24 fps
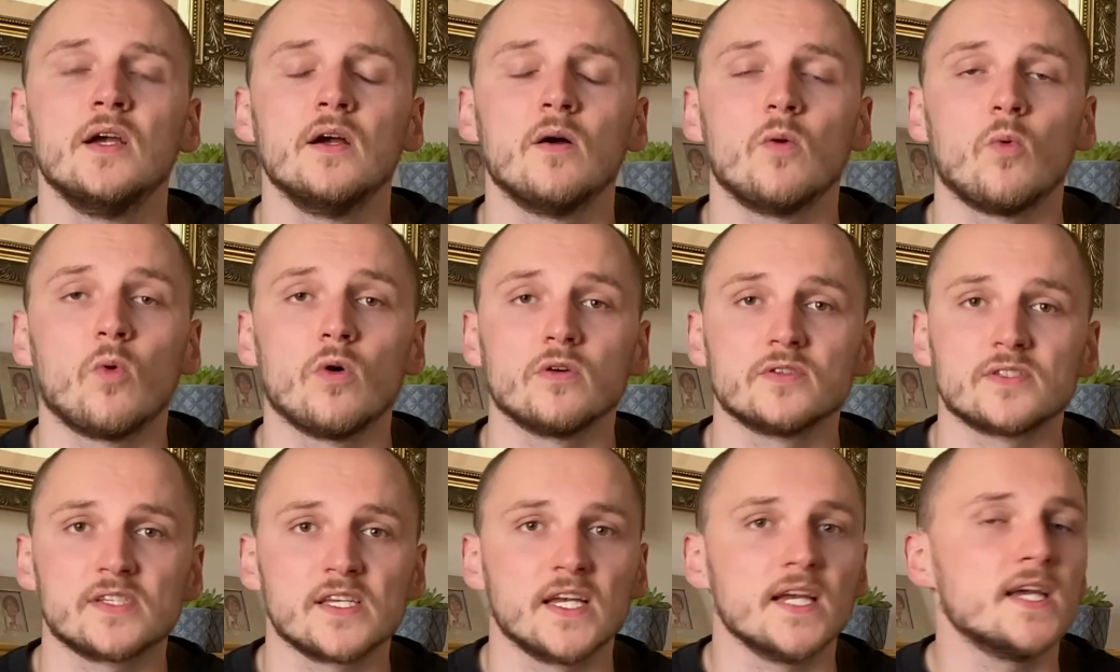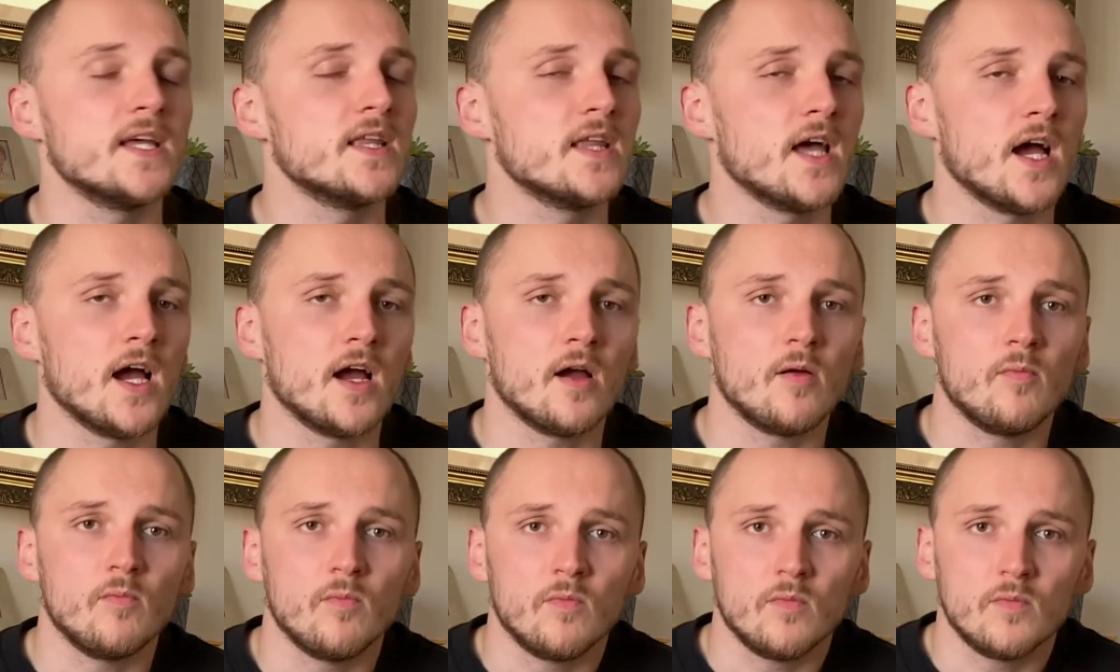Was it
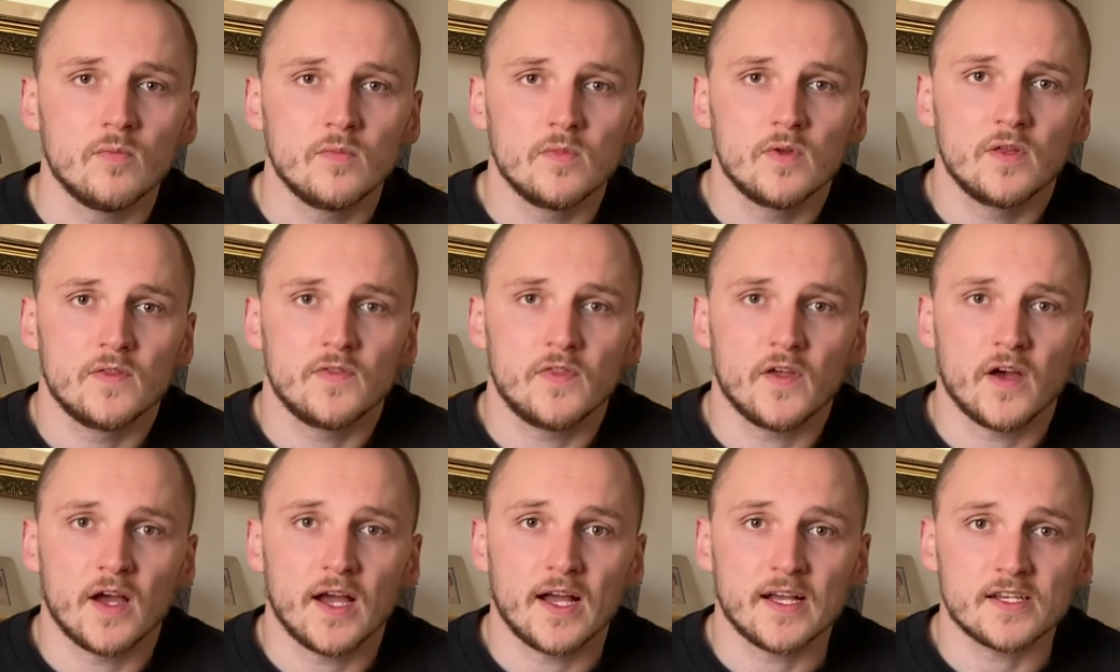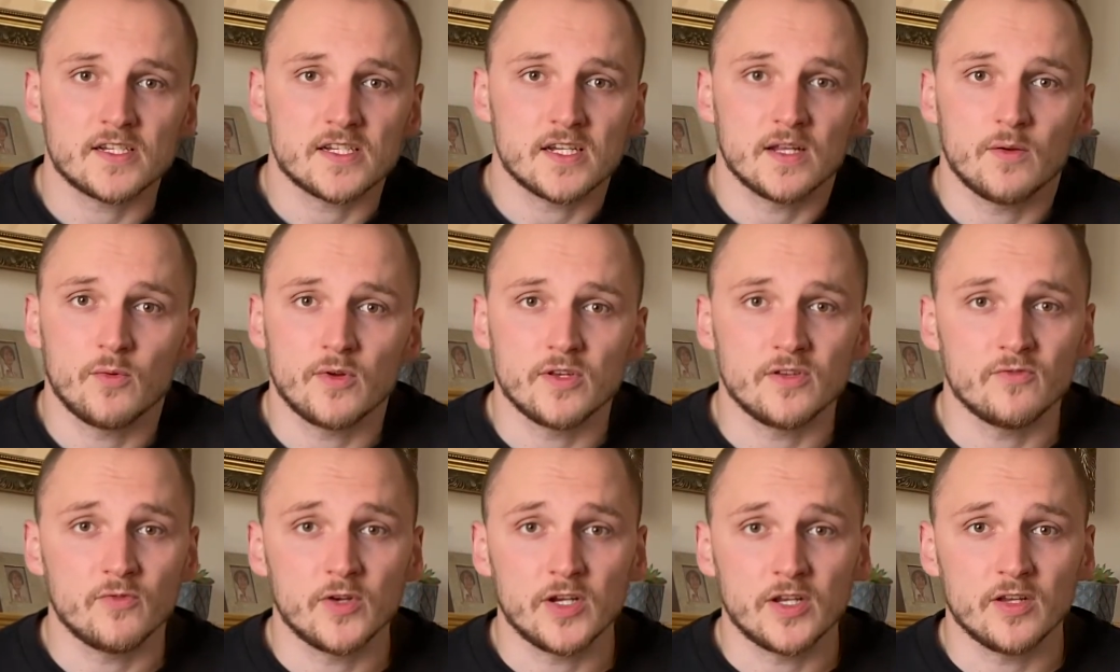that actually when
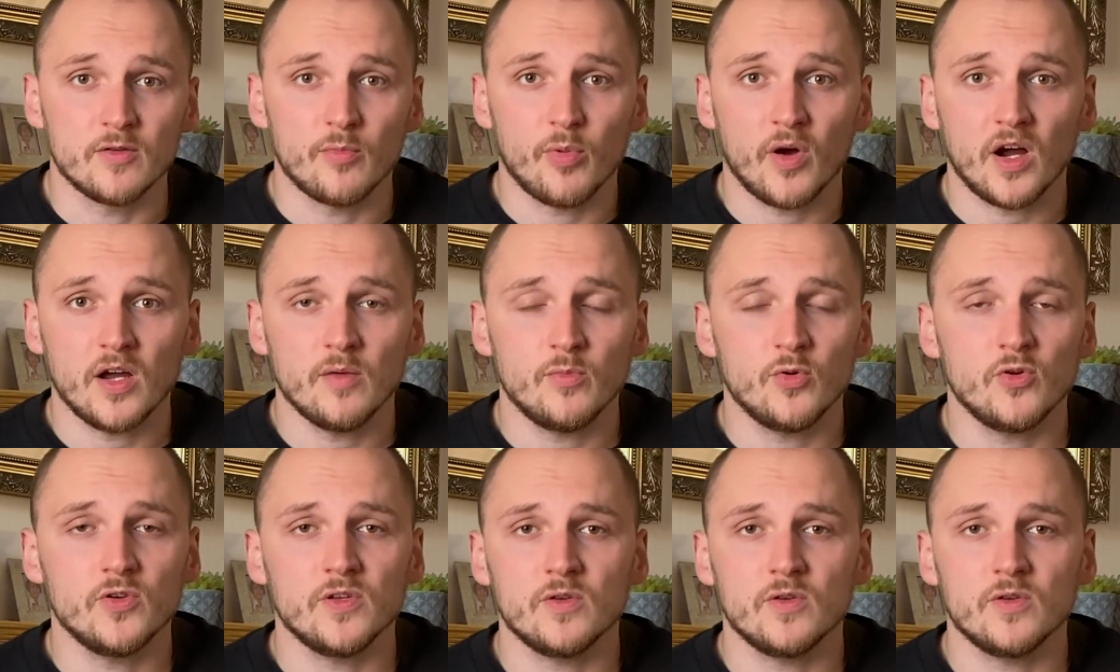you're reading your Bible,